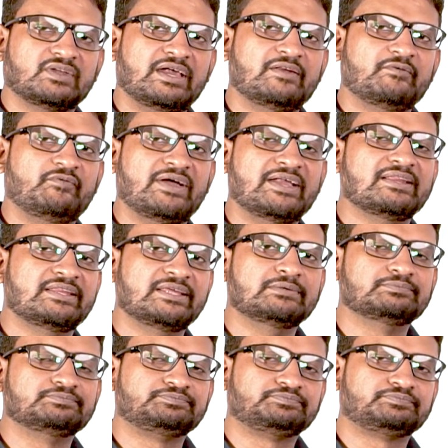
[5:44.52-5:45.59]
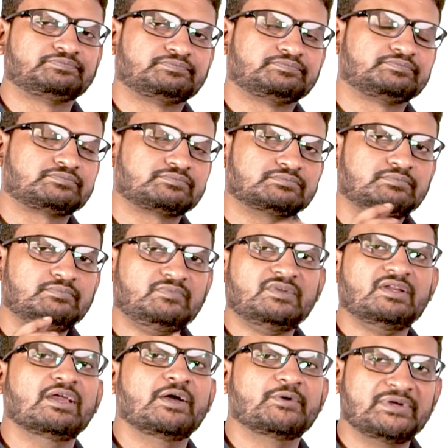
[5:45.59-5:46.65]
and finally,
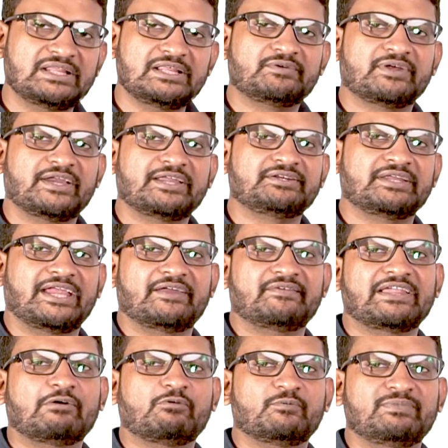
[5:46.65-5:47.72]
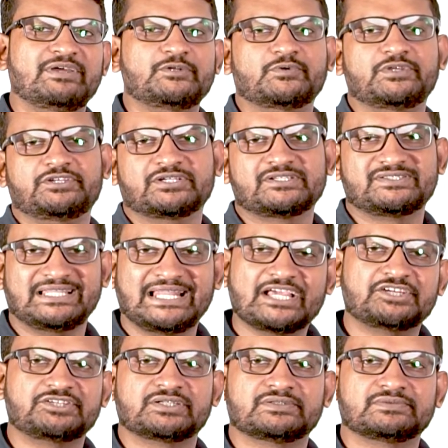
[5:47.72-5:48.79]
a really great area would be judicial
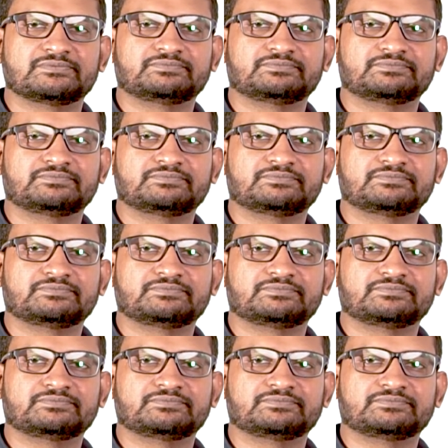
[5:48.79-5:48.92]
selection.